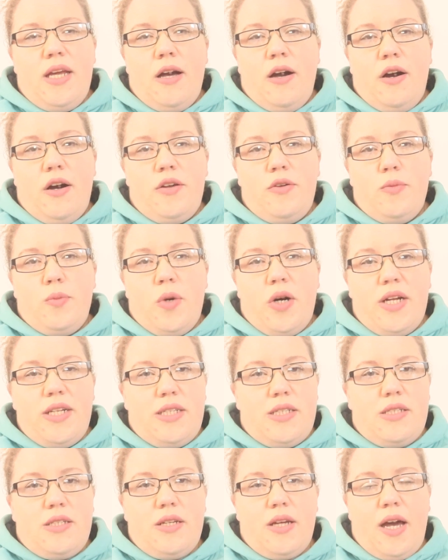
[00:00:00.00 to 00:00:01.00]
on
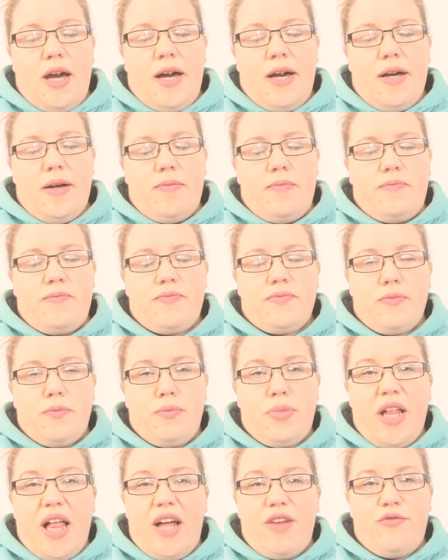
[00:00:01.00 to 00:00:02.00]
what
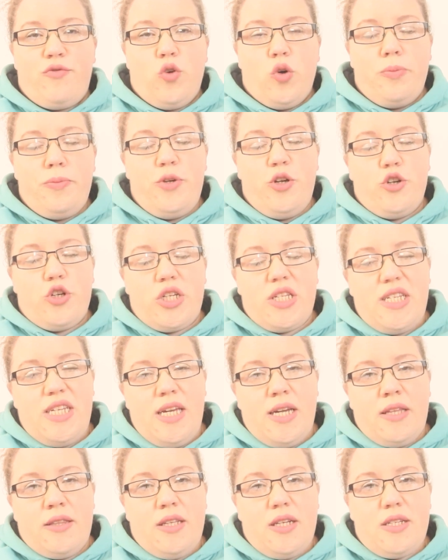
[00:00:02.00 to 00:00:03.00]
platform you're
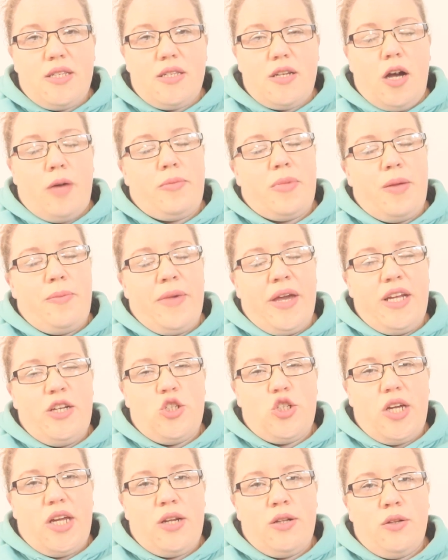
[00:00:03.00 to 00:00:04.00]
seeing this on, my main
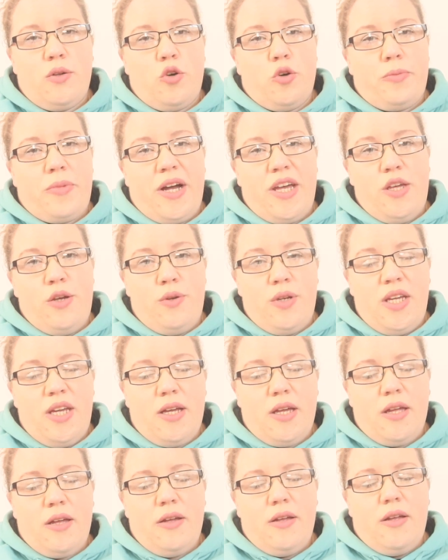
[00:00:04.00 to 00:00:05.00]
channel or my
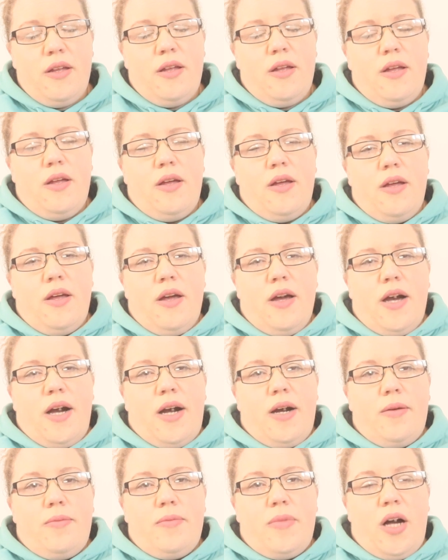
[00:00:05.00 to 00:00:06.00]
unique.
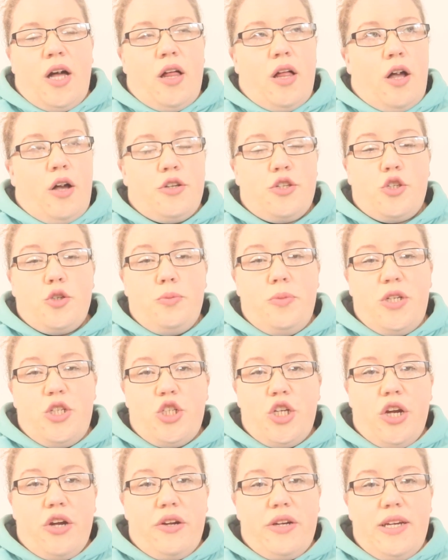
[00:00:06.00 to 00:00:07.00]
I'll also be
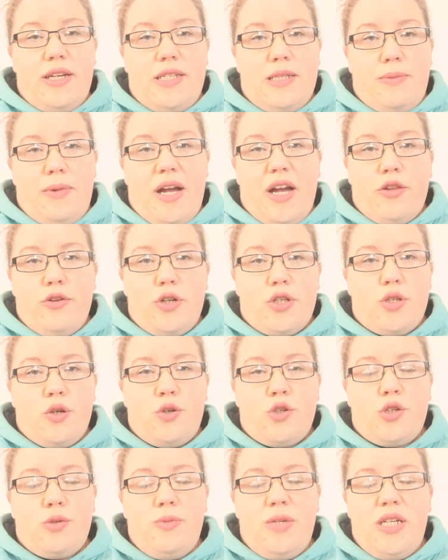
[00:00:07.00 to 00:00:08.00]
sharing it to my other
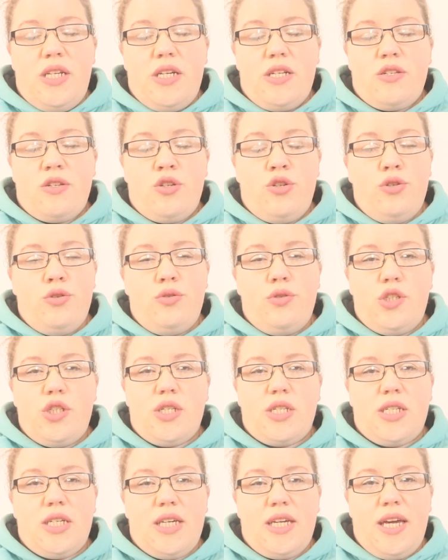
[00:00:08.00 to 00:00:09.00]
social medias too,
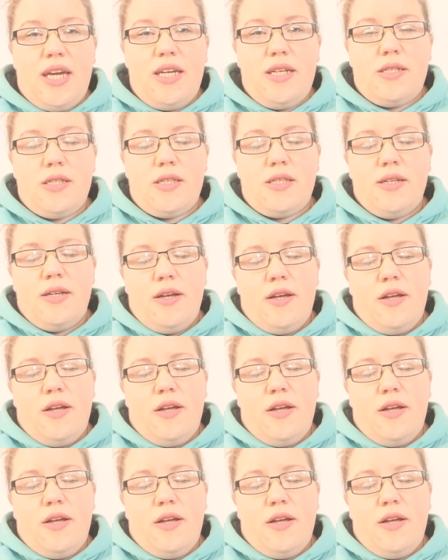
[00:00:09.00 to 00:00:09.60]
just in case.